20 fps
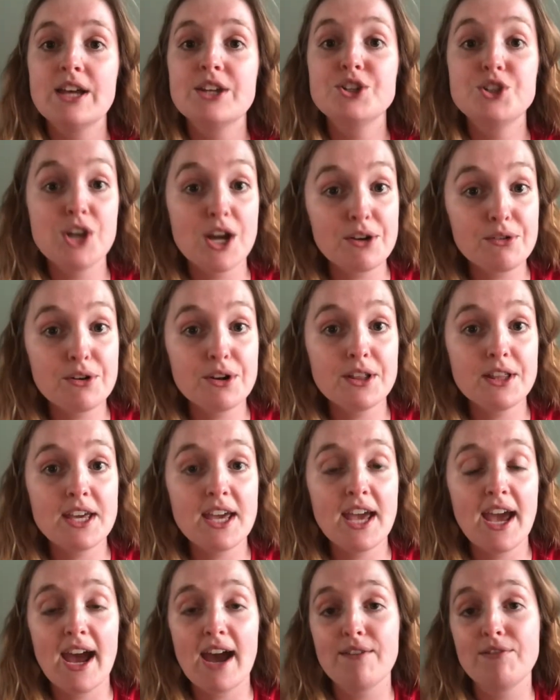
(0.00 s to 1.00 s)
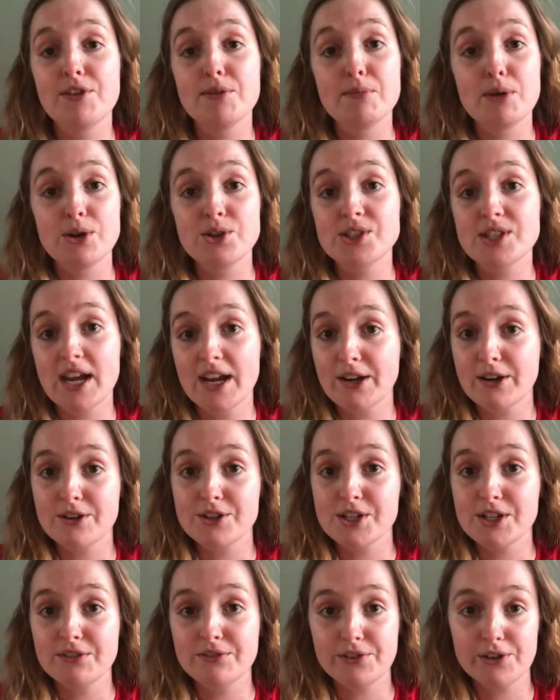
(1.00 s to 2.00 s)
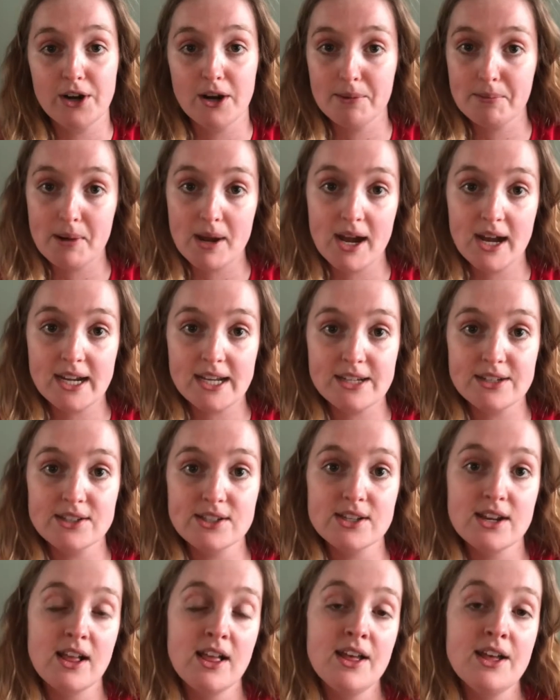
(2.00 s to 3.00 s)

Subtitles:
generally have the most energy for our bodies.